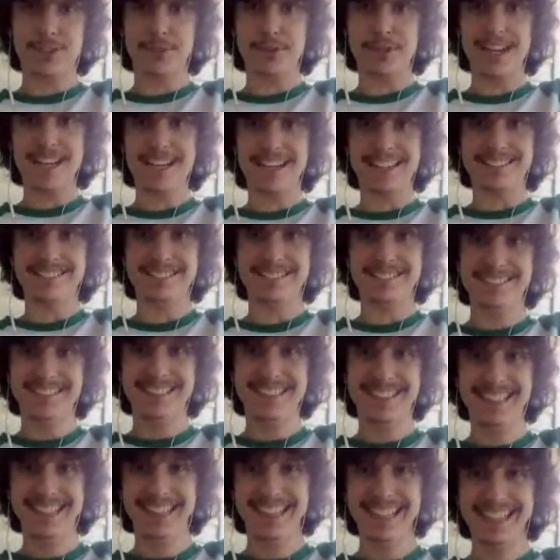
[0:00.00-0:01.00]
So yeah,
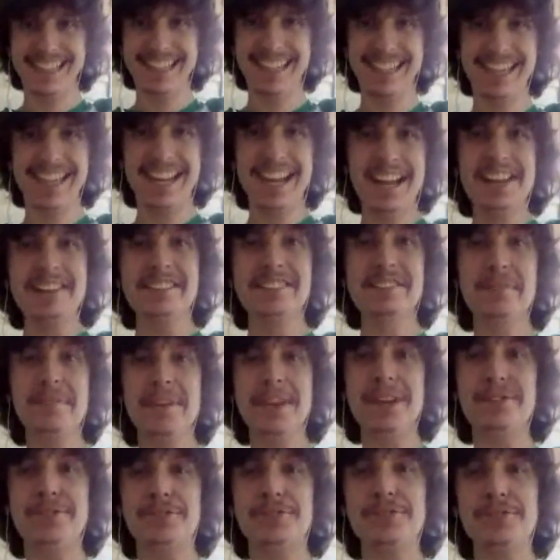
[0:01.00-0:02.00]

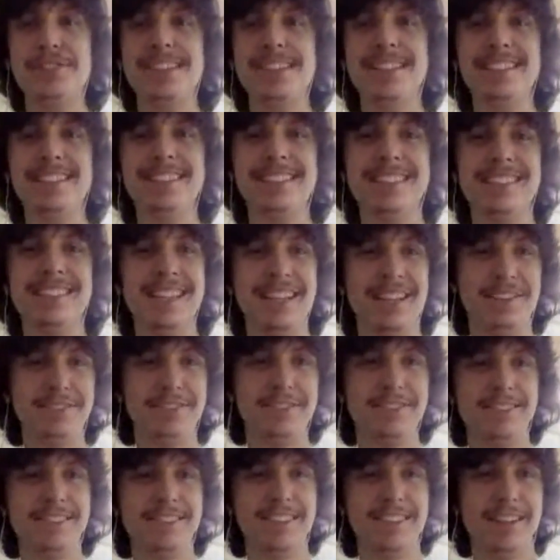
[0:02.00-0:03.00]
some interesting
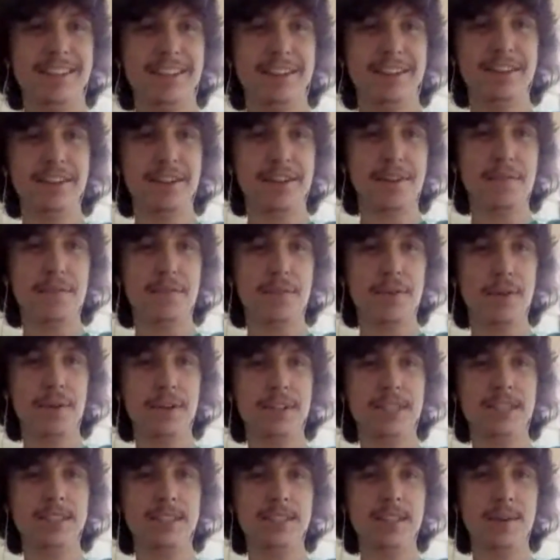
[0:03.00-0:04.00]
stuff. Looking
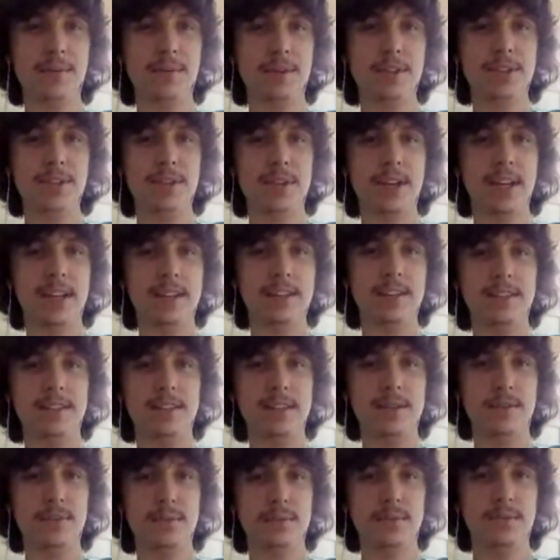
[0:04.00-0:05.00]
forward to seeing what you guys
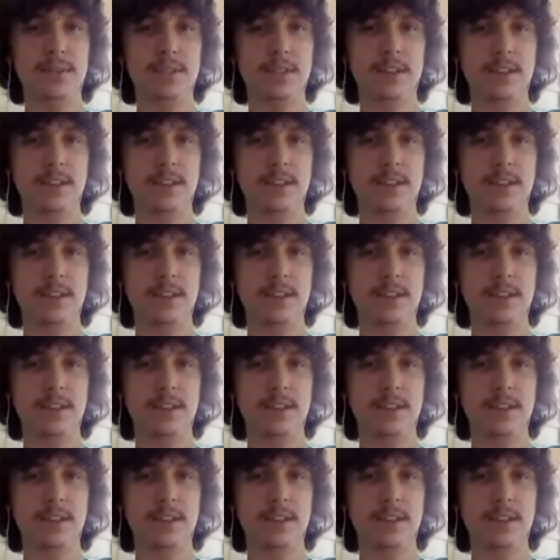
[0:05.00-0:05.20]
do.